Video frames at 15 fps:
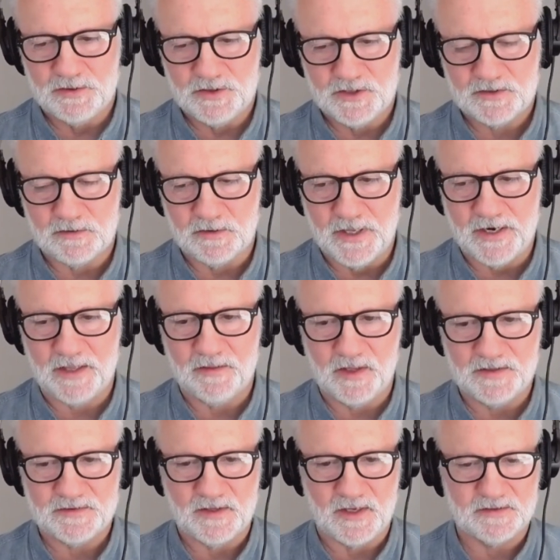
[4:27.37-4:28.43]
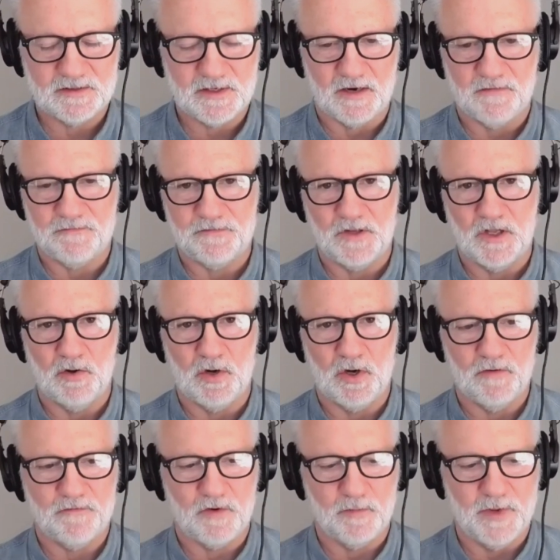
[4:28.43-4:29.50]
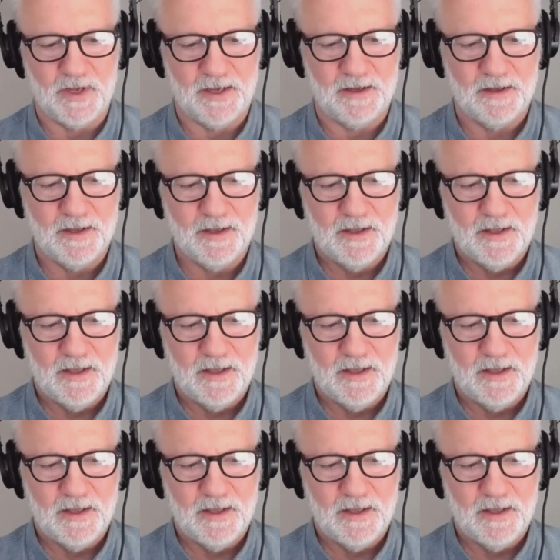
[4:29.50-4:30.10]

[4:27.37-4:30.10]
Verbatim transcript: just letting these things kind of flow over me.